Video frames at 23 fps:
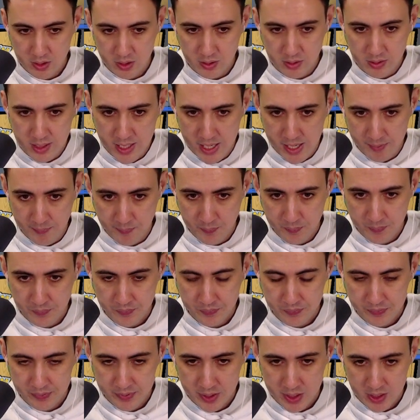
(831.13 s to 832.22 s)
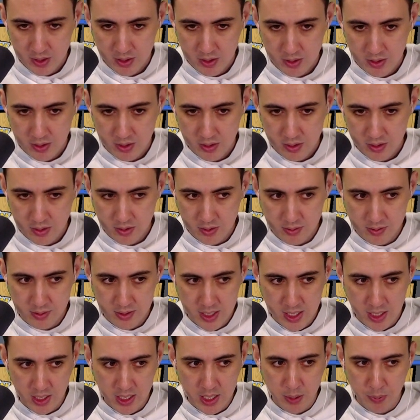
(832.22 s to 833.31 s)
Alright.
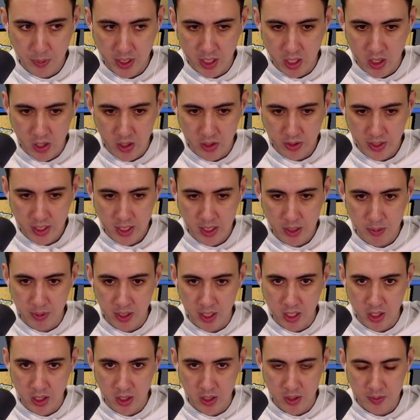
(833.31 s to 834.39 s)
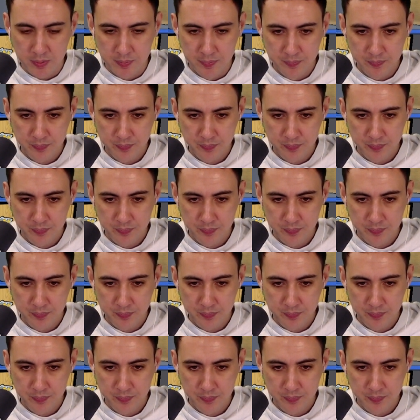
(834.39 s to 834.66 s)
Alright, here we go. Here we go.